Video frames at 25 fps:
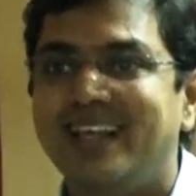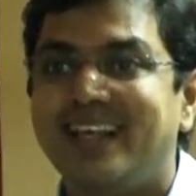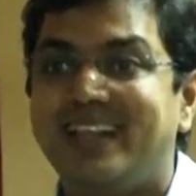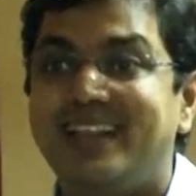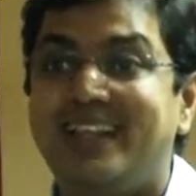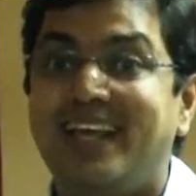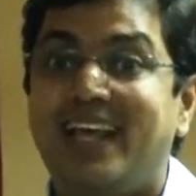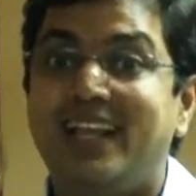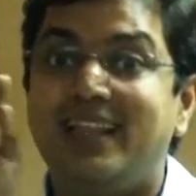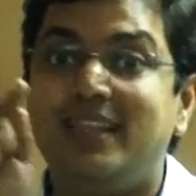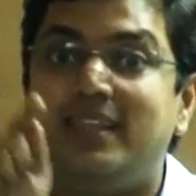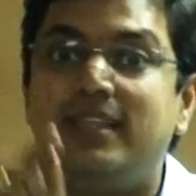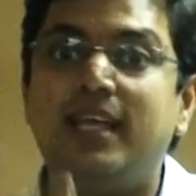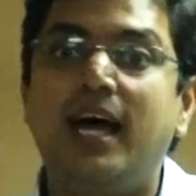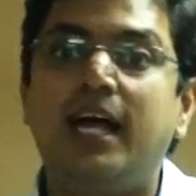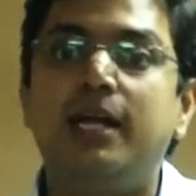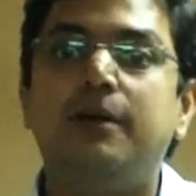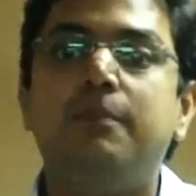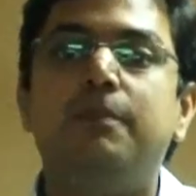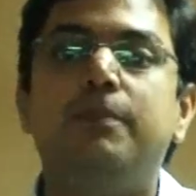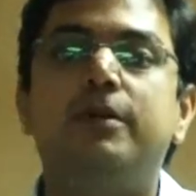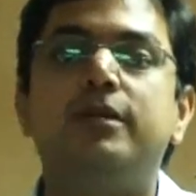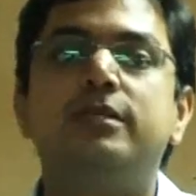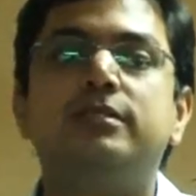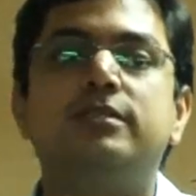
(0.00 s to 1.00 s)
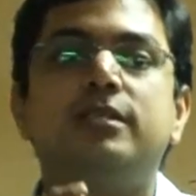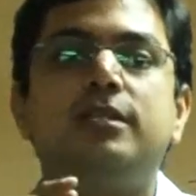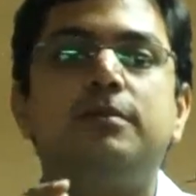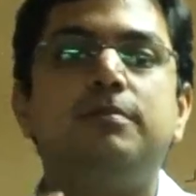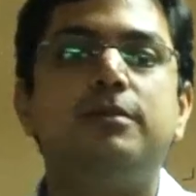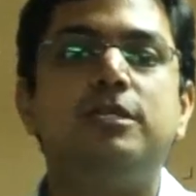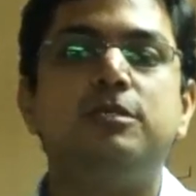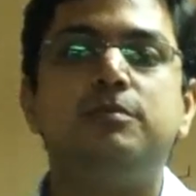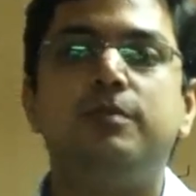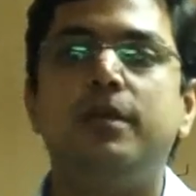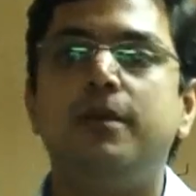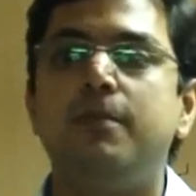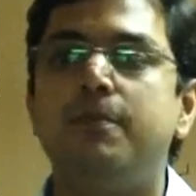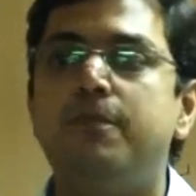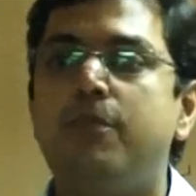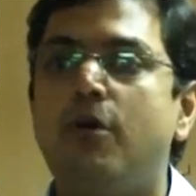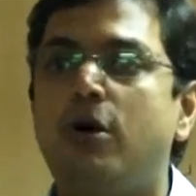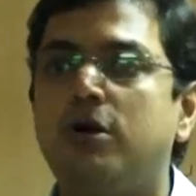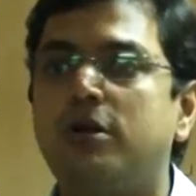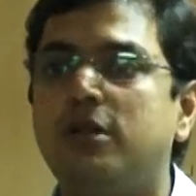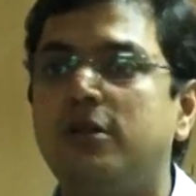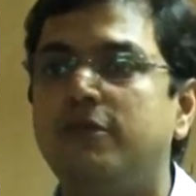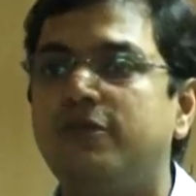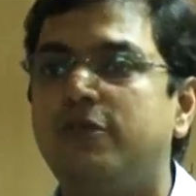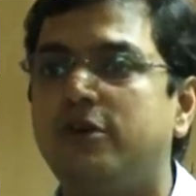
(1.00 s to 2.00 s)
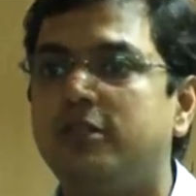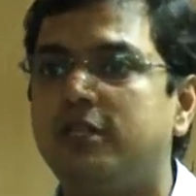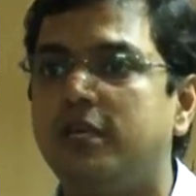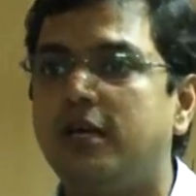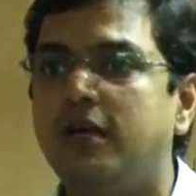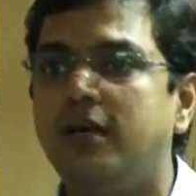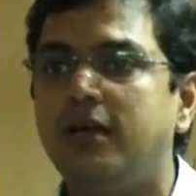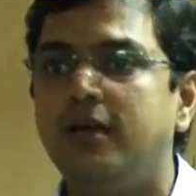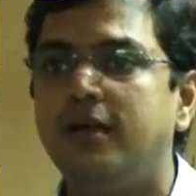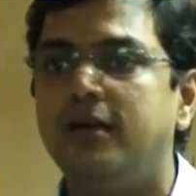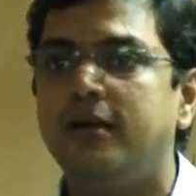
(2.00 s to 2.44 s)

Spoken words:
then that person must be important for the